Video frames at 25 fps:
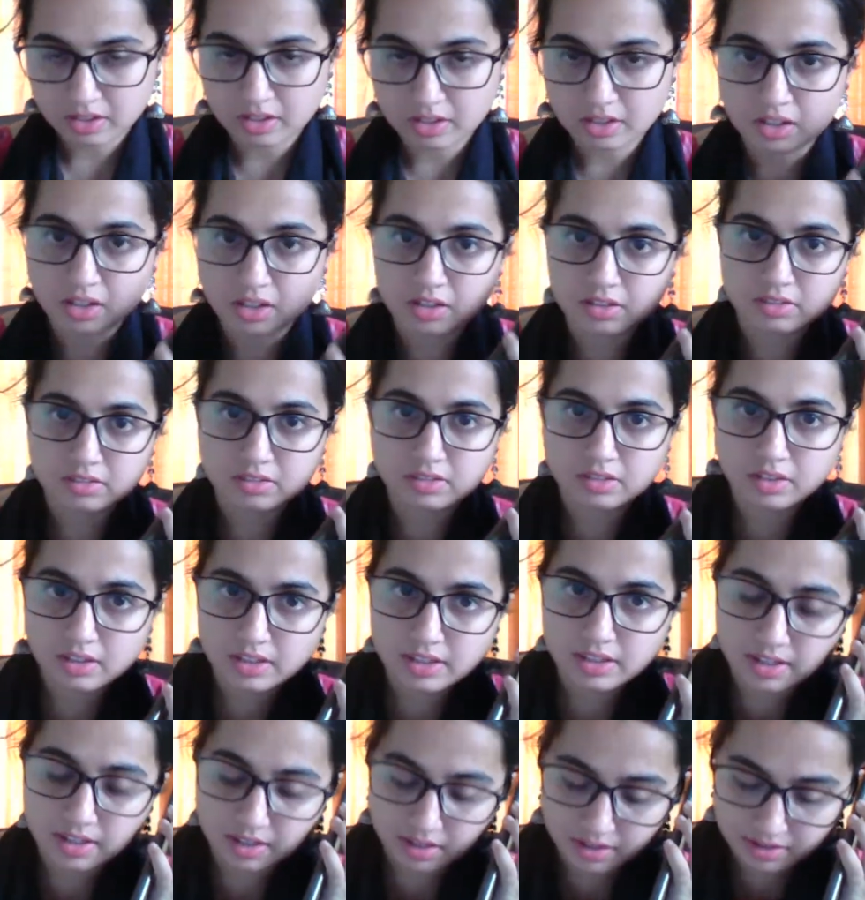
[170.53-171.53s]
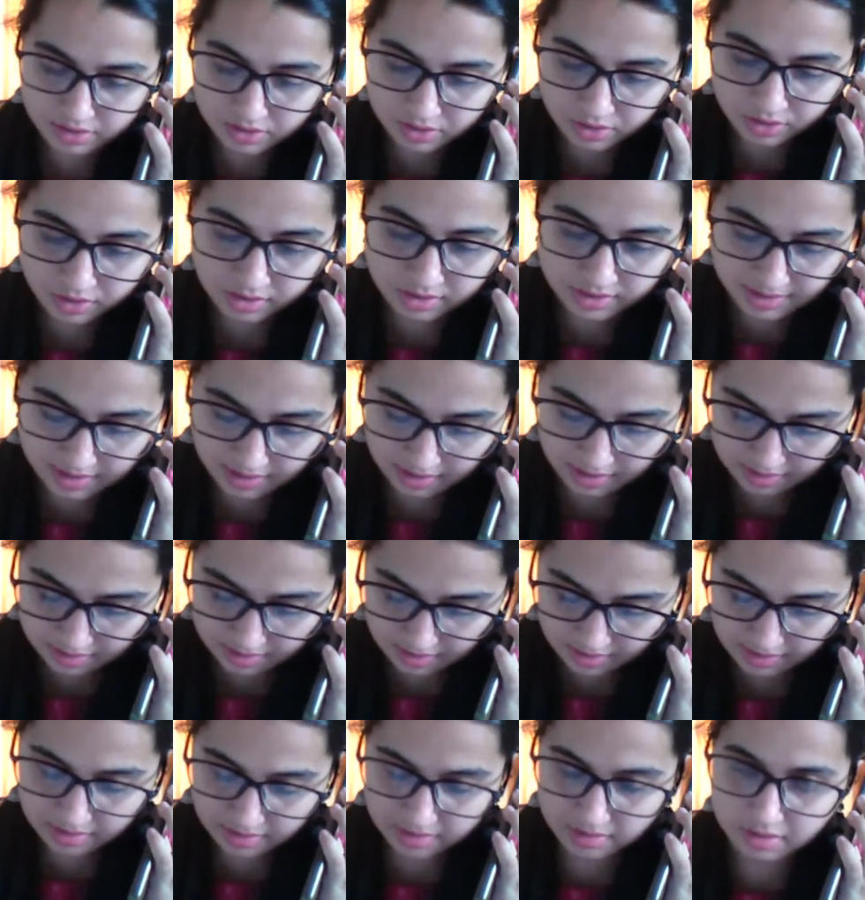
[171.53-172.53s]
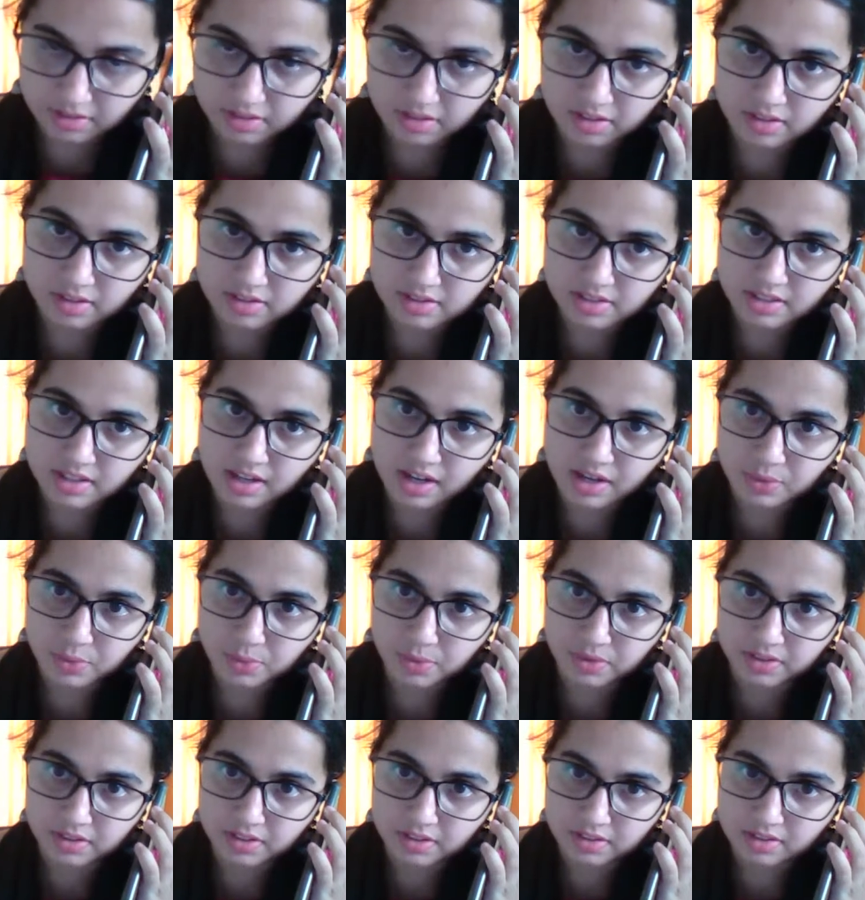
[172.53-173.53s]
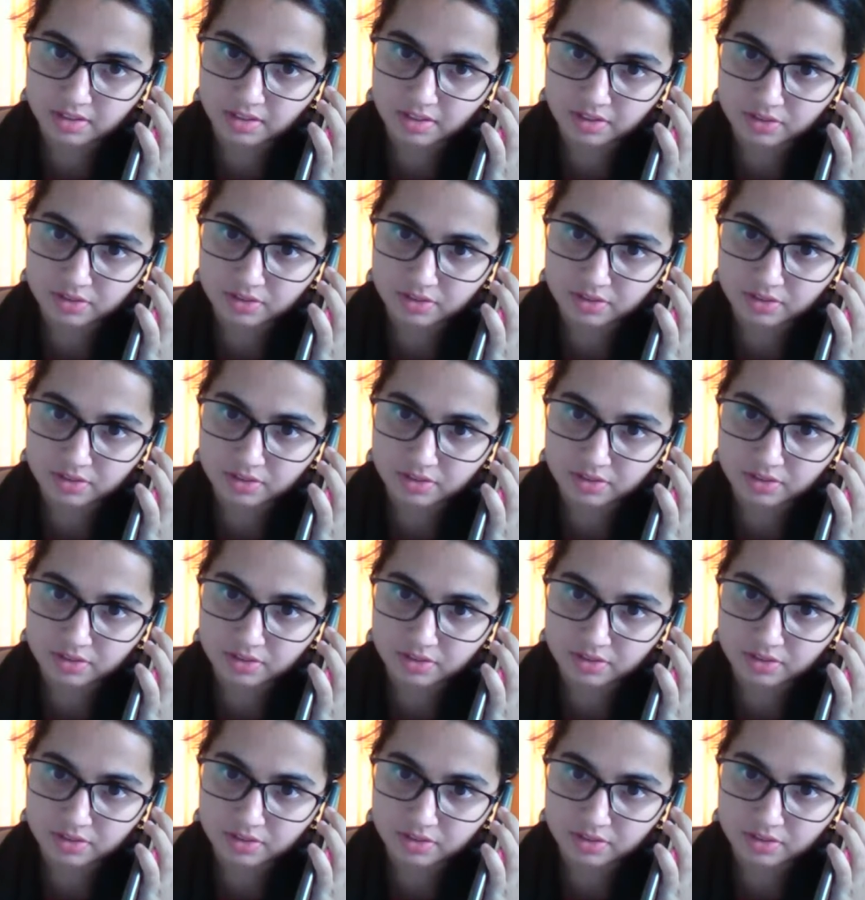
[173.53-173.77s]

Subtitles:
Uh, yeah, it's all set. I start with that.